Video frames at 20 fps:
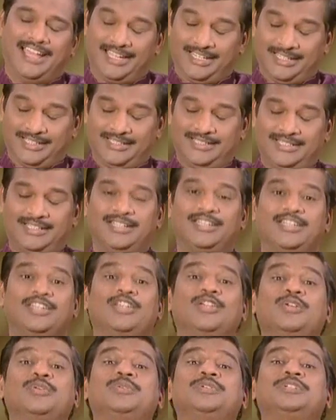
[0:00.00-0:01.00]
And
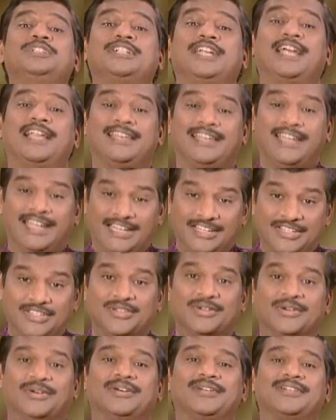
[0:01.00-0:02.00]
you shall
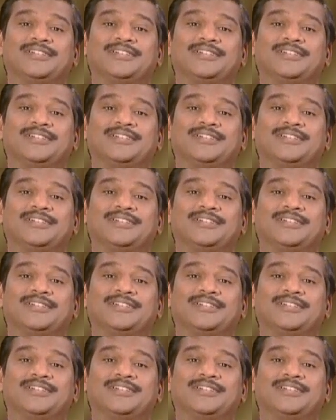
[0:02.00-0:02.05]
endure.